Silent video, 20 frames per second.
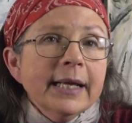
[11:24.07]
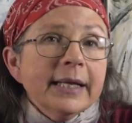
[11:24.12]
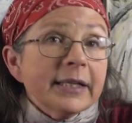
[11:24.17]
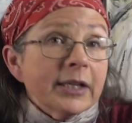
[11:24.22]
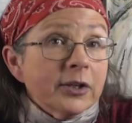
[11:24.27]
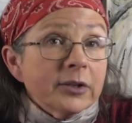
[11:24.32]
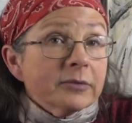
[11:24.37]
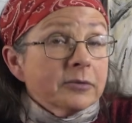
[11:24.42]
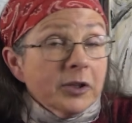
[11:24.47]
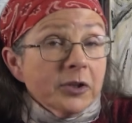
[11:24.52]

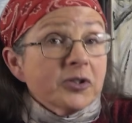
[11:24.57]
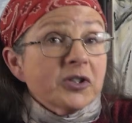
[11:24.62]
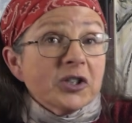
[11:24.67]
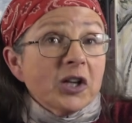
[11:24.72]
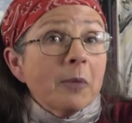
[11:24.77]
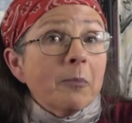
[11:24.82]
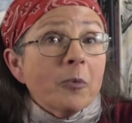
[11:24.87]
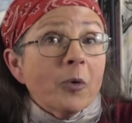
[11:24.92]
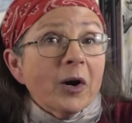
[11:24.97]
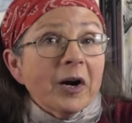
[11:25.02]
They're
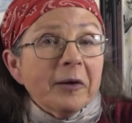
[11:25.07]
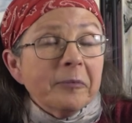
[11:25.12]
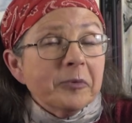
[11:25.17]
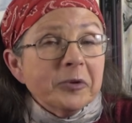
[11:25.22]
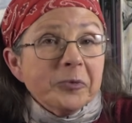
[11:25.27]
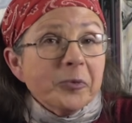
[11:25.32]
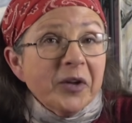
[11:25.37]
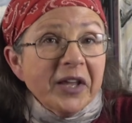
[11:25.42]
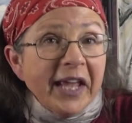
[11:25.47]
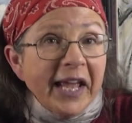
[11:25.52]
somewhere,
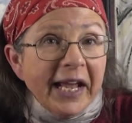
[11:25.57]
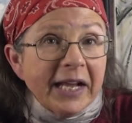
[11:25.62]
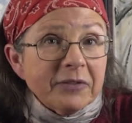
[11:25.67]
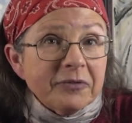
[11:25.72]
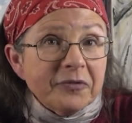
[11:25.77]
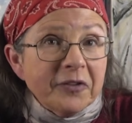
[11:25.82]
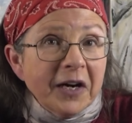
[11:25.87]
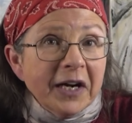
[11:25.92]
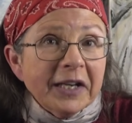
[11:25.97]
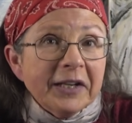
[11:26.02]
but we can't
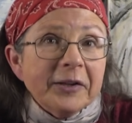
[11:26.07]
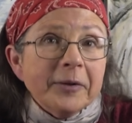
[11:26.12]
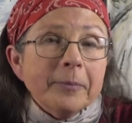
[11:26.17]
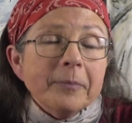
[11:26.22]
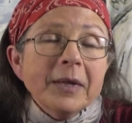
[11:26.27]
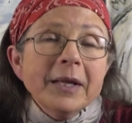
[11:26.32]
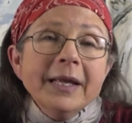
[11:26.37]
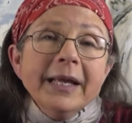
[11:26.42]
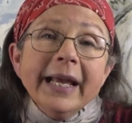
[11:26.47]
find them.